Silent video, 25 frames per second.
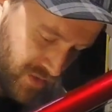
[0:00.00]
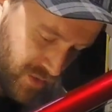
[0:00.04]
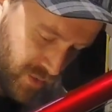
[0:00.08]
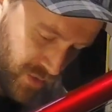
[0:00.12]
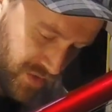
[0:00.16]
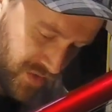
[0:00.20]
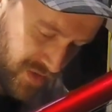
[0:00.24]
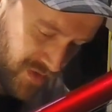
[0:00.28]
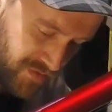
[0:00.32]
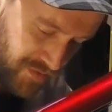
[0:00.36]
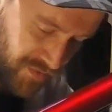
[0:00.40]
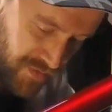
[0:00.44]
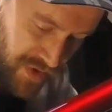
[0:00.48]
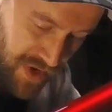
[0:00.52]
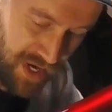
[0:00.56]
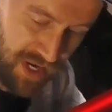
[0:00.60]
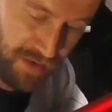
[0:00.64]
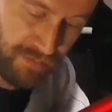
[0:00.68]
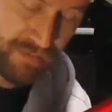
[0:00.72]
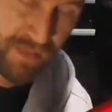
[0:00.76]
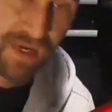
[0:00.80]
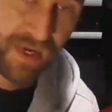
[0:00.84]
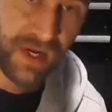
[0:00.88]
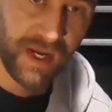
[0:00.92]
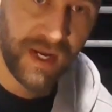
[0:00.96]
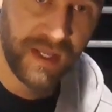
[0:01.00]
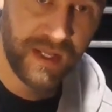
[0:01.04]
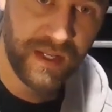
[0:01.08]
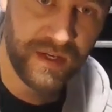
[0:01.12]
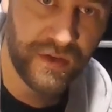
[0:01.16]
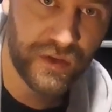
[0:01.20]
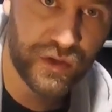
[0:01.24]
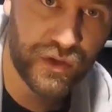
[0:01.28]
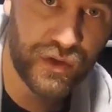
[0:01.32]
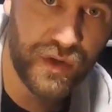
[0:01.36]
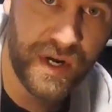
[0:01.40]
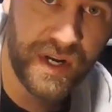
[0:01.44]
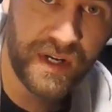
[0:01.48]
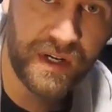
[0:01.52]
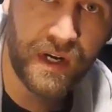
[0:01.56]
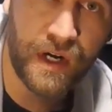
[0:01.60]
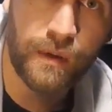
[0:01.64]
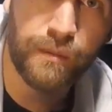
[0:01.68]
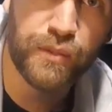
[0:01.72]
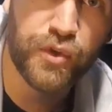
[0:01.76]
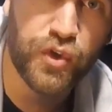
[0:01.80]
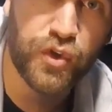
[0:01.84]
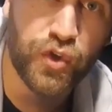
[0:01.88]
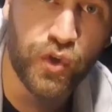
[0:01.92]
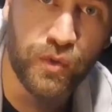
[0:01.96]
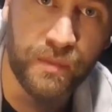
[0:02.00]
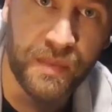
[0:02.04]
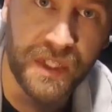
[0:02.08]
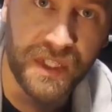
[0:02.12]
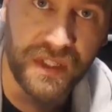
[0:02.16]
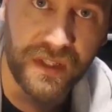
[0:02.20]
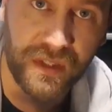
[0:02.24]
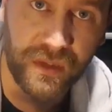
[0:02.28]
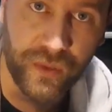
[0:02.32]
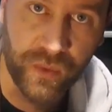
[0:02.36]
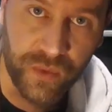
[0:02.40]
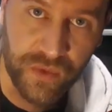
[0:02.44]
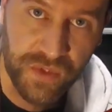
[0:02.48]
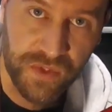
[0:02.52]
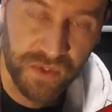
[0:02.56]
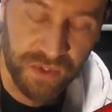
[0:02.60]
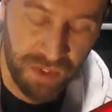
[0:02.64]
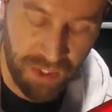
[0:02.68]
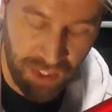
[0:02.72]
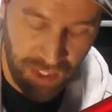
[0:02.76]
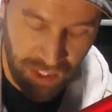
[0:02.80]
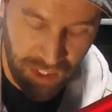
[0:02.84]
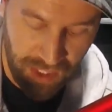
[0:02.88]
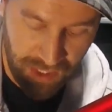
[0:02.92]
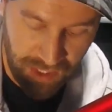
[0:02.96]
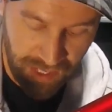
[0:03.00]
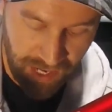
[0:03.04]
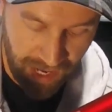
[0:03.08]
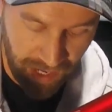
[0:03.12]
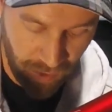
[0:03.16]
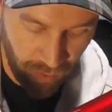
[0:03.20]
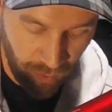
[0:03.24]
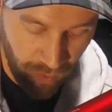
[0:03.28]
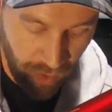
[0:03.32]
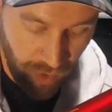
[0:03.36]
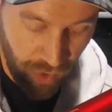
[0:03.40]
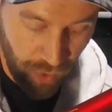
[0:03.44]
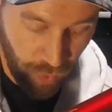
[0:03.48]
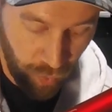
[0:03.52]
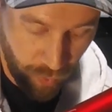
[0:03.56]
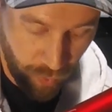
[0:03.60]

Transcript: in towards the frame, and then your crank arm should be loose. Now,